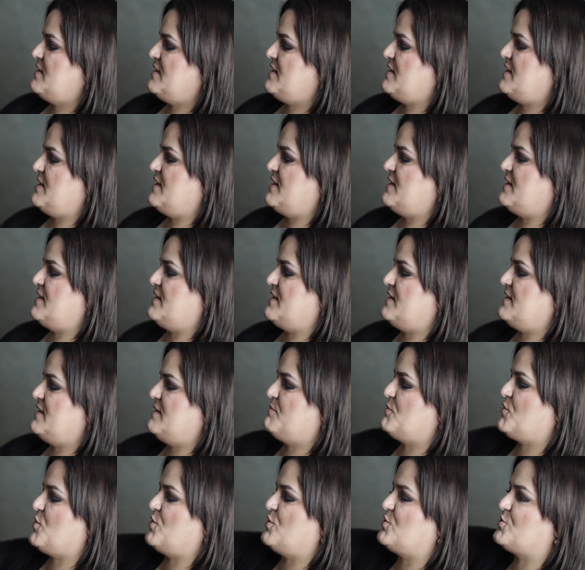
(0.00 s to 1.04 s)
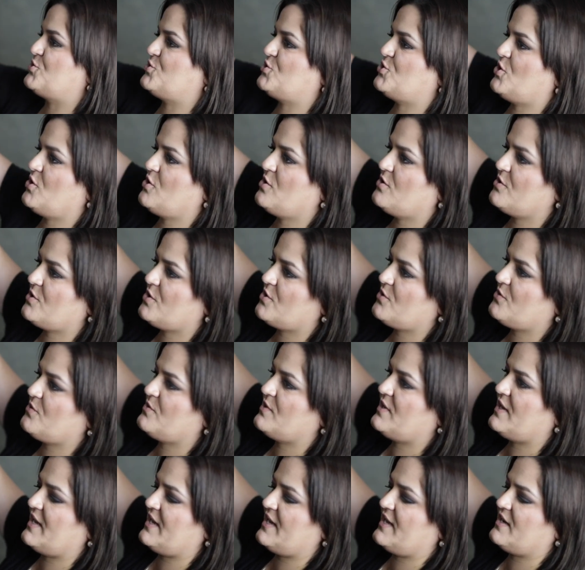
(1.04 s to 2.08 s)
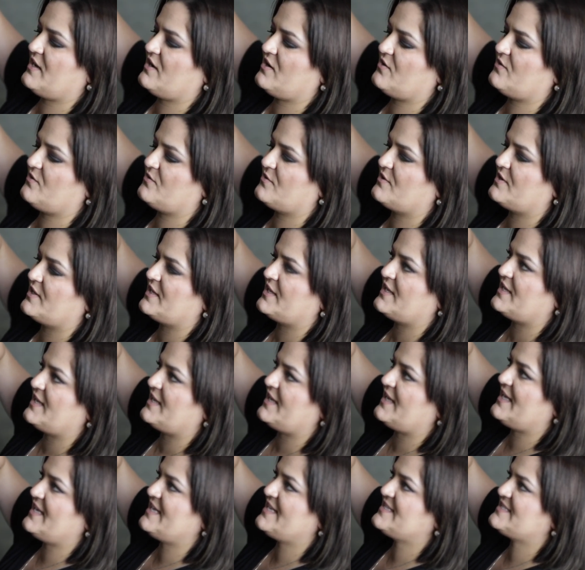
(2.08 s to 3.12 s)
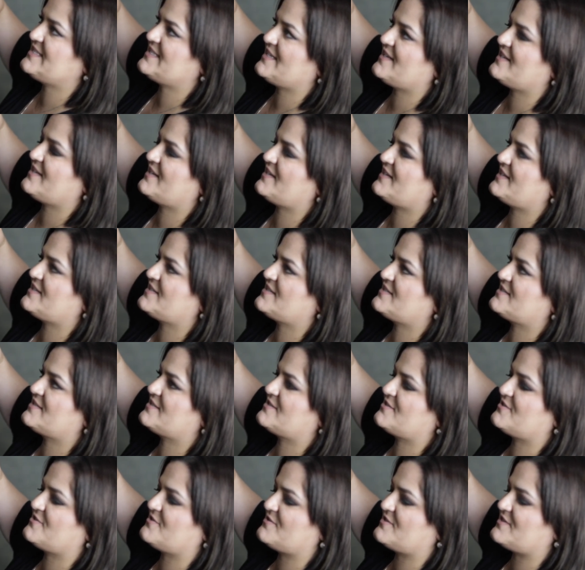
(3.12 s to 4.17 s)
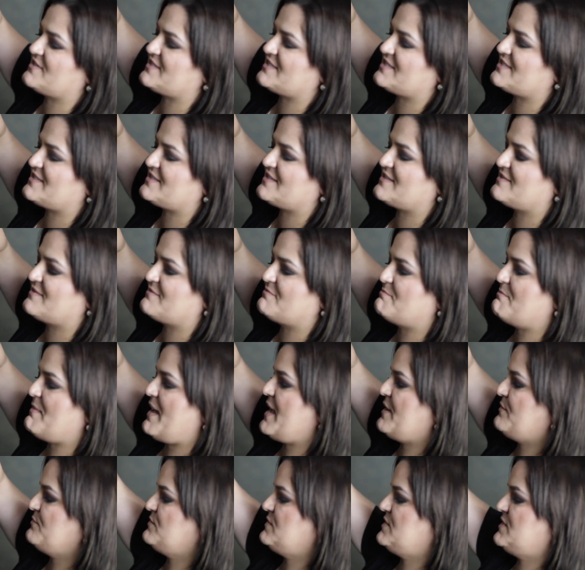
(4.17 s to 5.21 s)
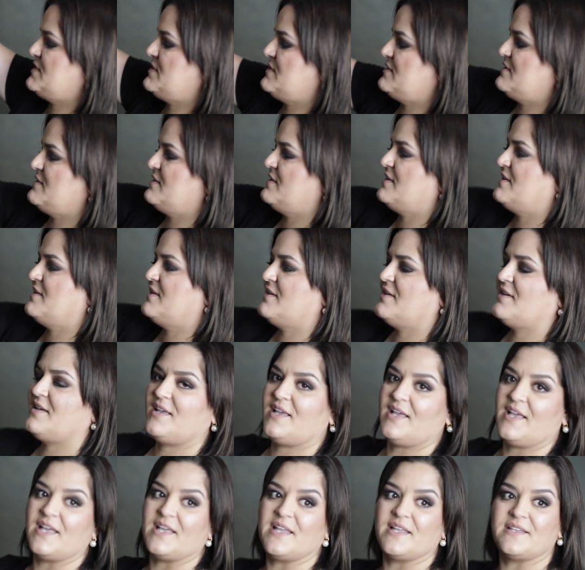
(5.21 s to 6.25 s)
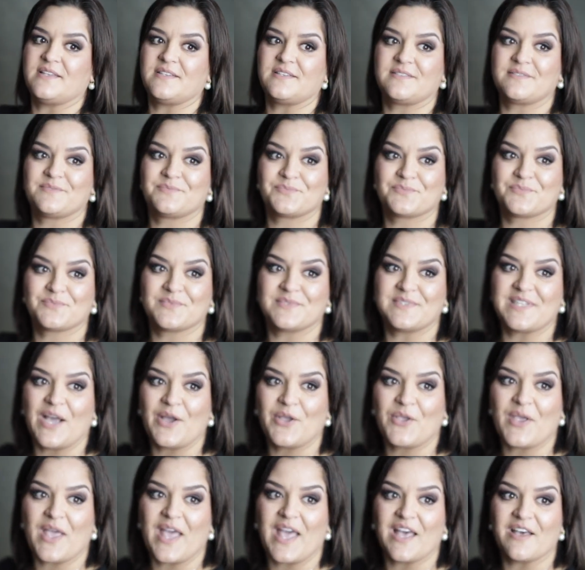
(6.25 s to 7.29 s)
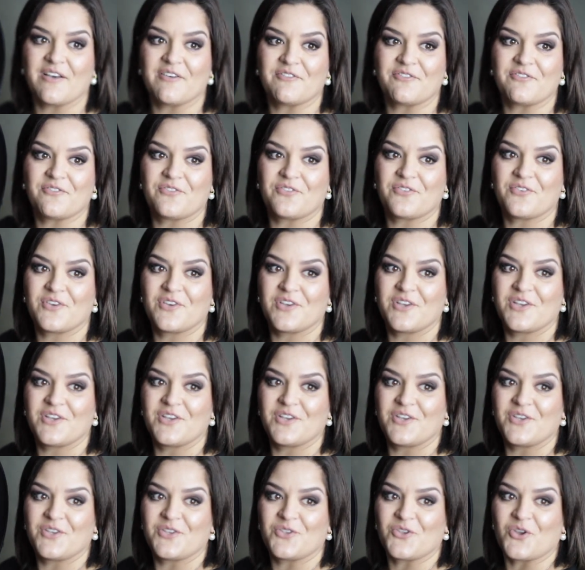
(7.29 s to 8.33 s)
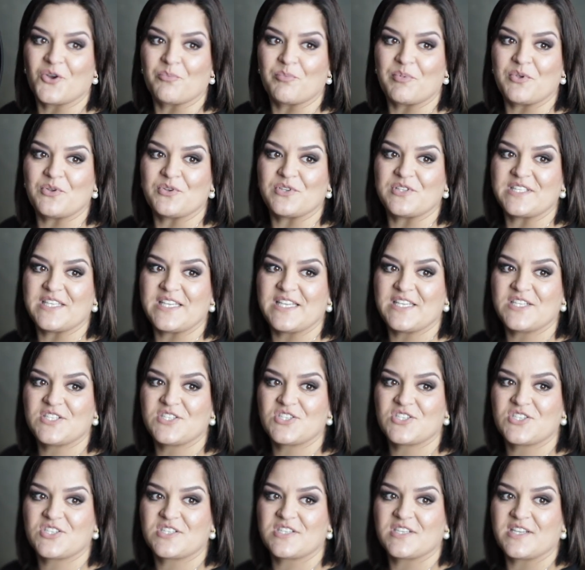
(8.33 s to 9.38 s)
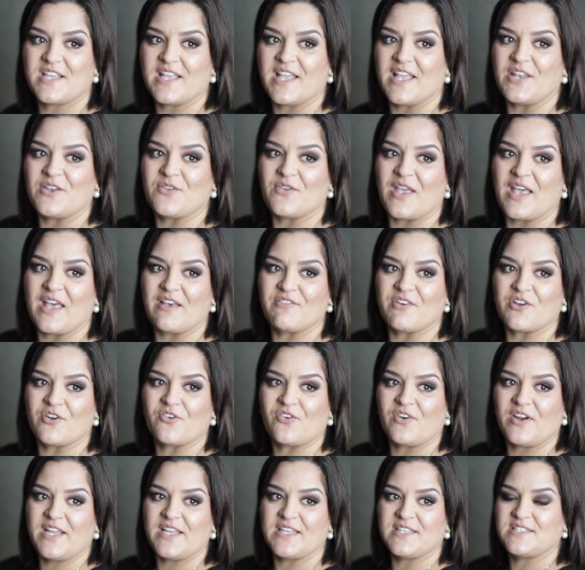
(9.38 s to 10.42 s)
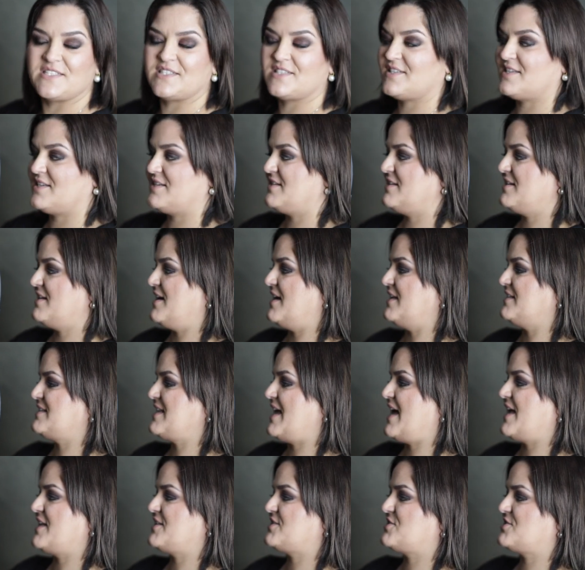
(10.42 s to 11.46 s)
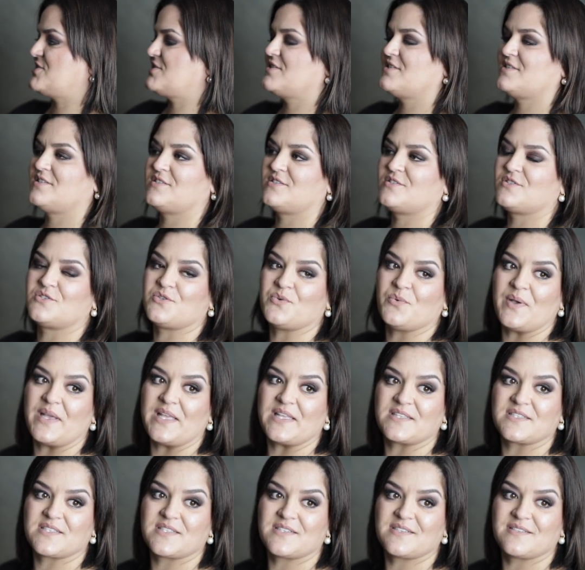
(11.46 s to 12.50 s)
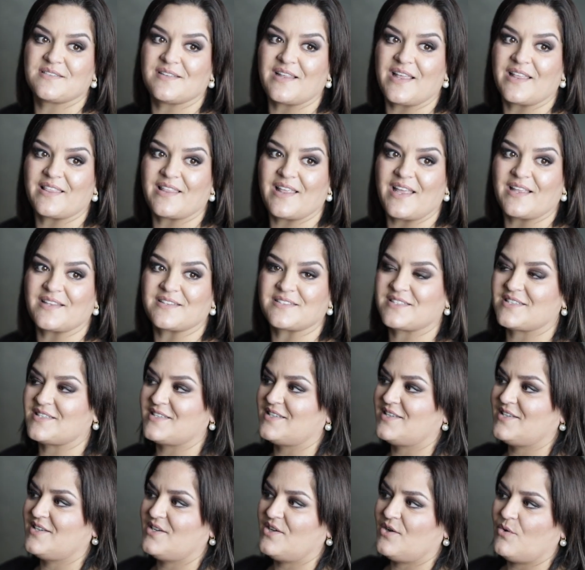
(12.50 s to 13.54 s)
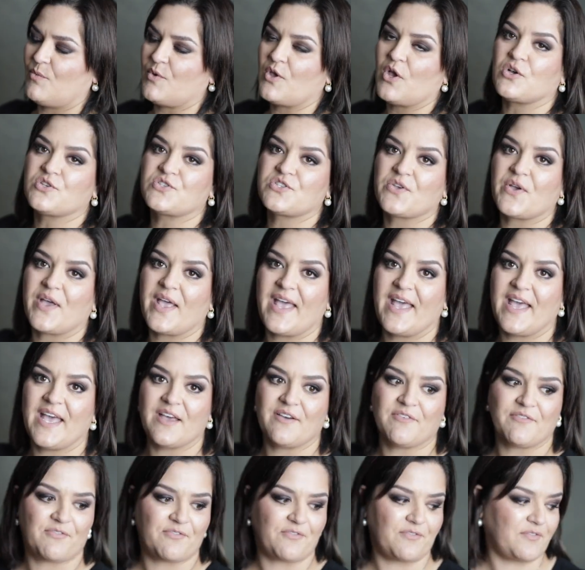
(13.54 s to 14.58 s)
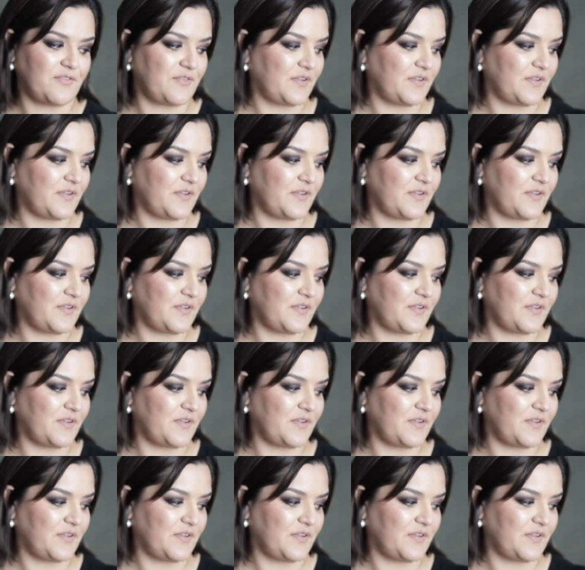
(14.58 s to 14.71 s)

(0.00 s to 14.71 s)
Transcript: and I'm gonna show you how easy it is to mount. And now you have your beauty dish and you have a grid attached to it like that. We also have